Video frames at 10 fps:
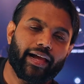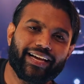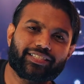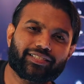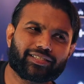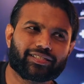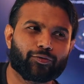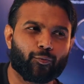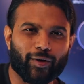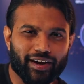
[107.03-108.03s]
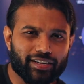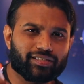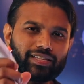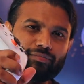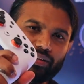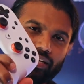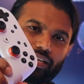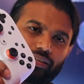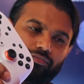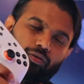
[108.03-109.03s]
It's very
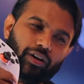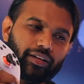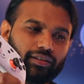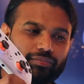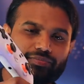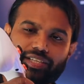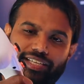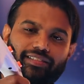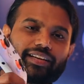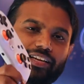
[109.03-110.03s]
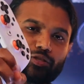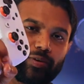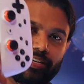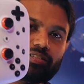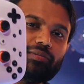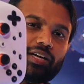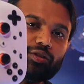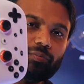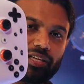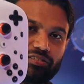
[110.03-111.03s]
similar, or rather the aesthetic is very similar to
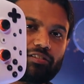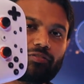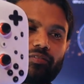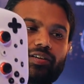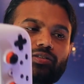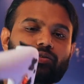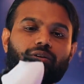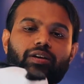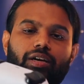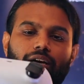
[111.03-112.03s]
the PlayStation 5 control.